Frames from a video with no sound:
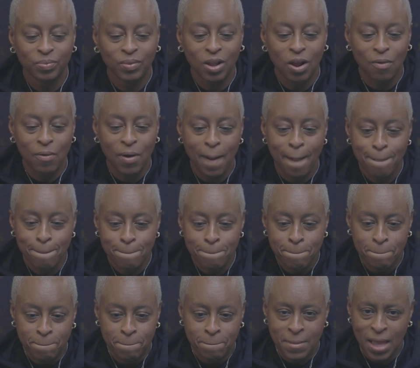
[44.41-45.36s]
All right.
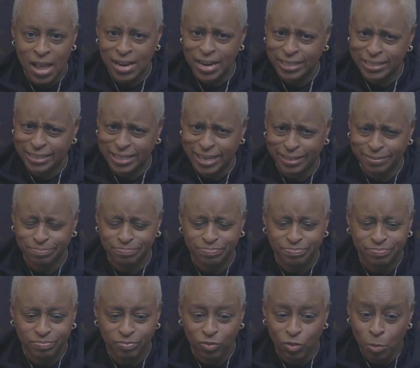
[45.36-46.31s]
Now
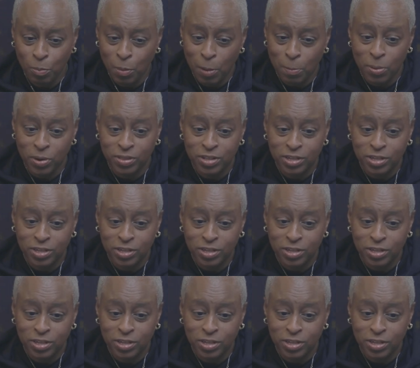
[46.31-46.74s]
remember,